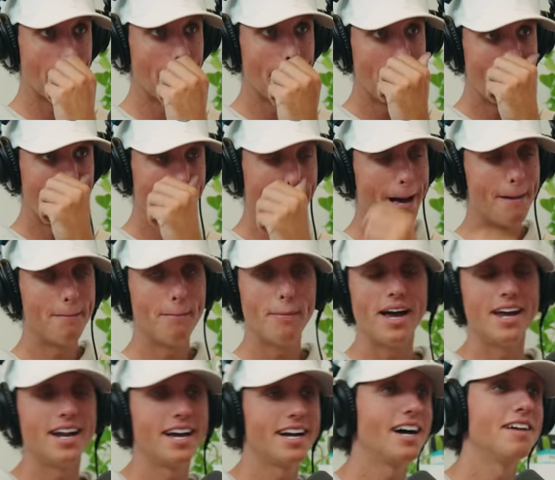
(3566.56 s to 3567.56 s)
Yeah. Um,
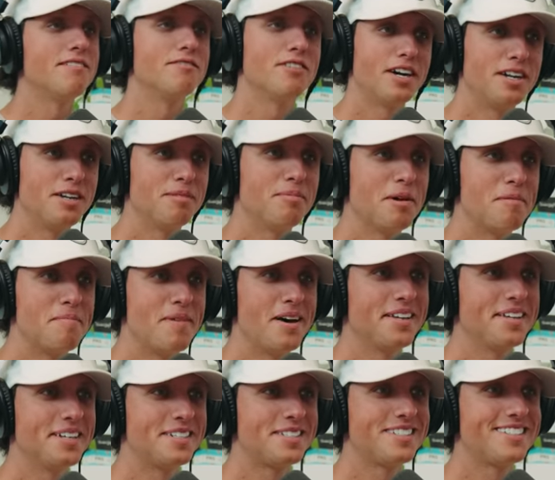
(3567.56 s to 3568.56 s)
and I got invited to play
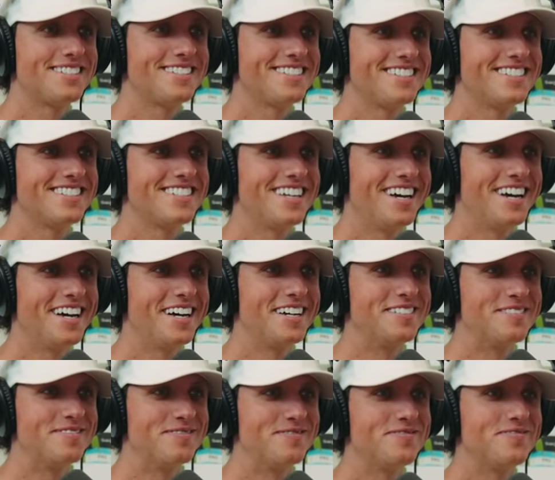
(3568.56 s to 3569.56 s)
Medalist. Um,
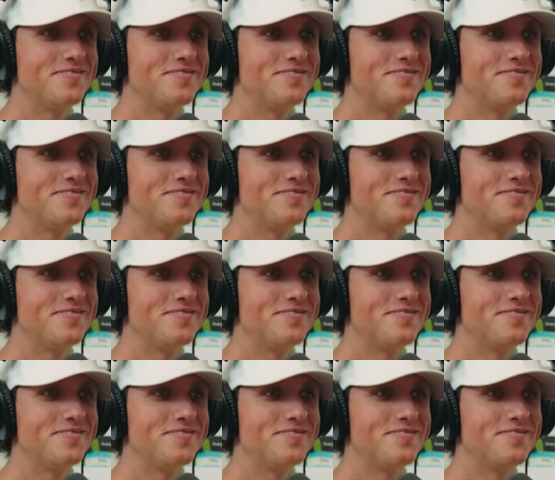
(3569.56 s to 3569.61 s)
nice.